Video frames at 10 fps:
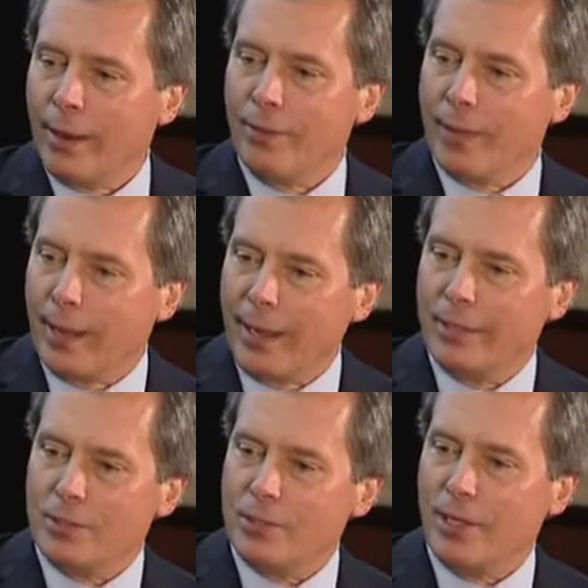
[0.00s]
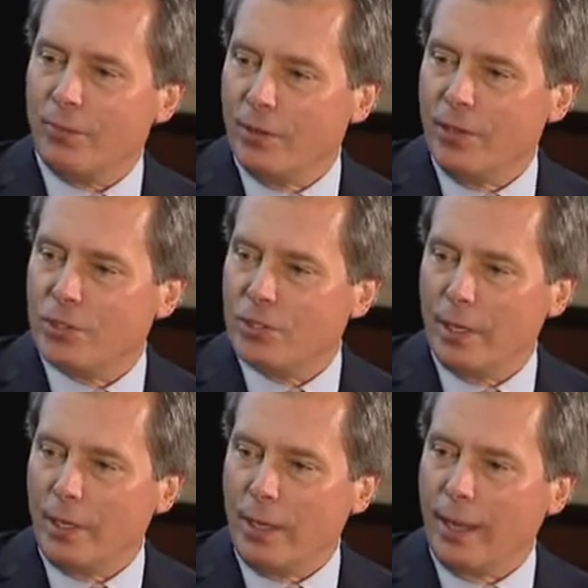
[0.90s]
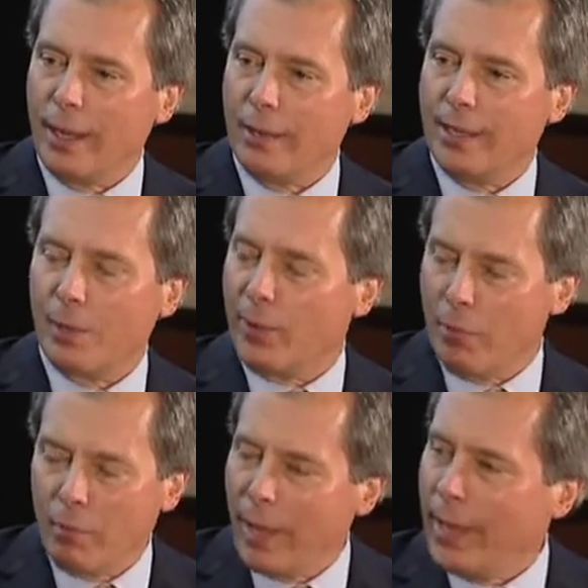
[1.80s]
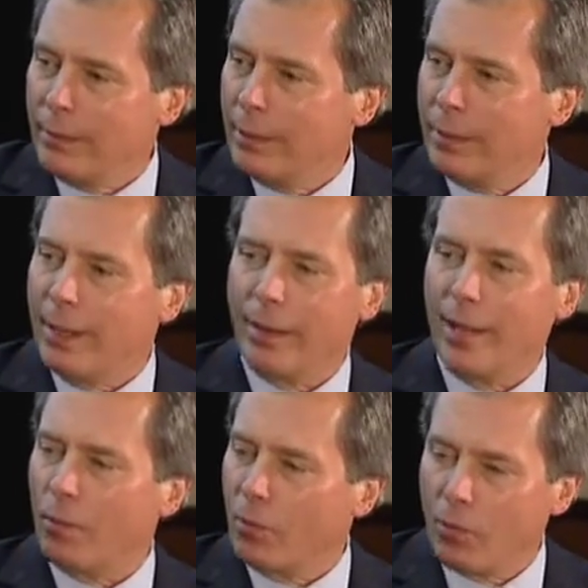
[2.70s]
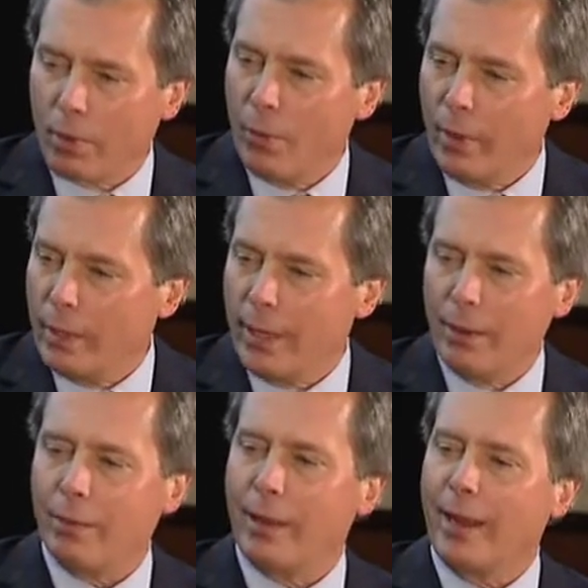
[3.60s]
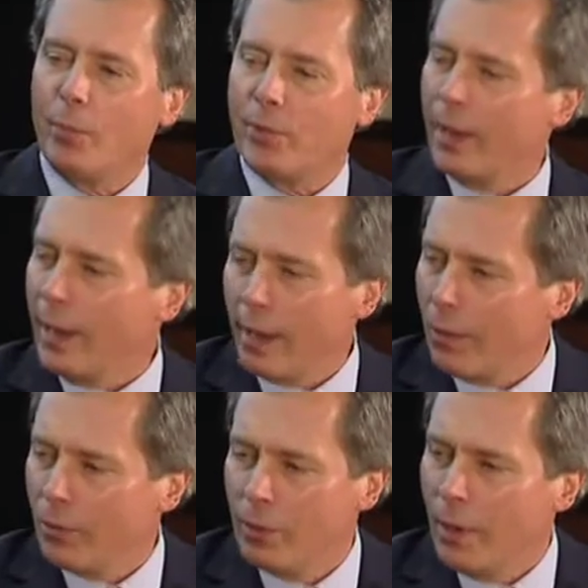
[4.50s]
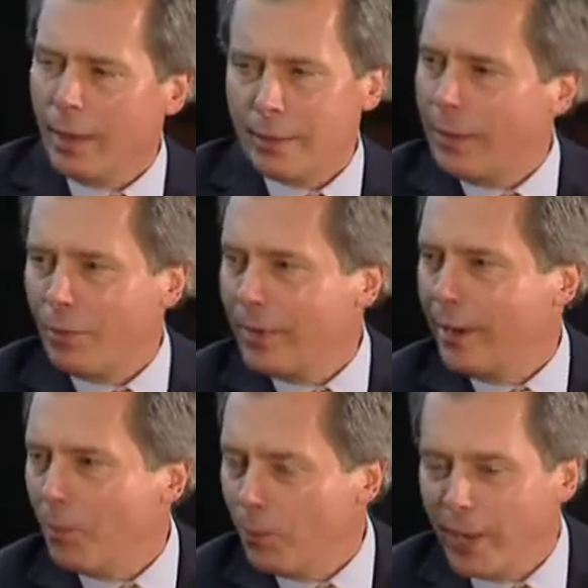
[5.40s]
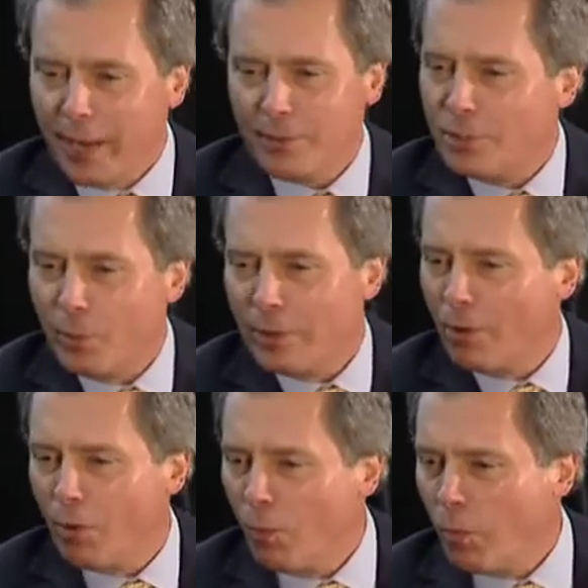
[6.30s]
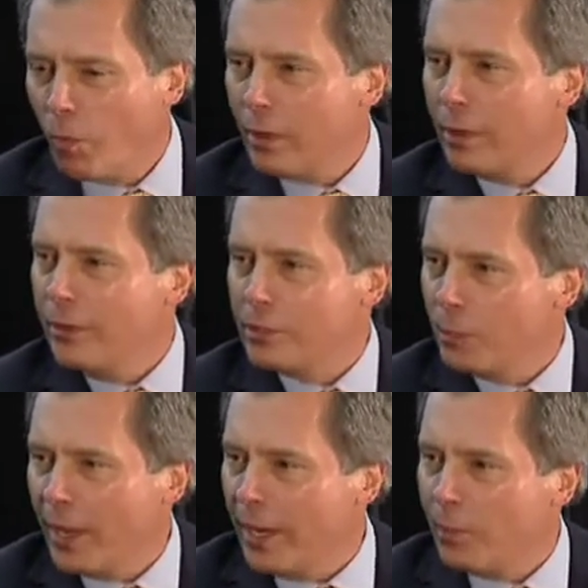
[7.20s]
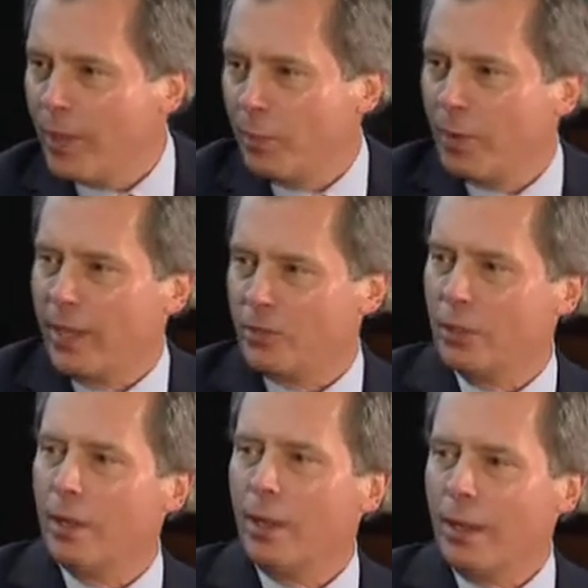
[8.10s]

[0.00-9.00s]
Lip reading: that I can see for this city that'll be a magnet, it'll help grow it, and it'll help the health, not only in El Paso, but the whole border and the Hispanic population,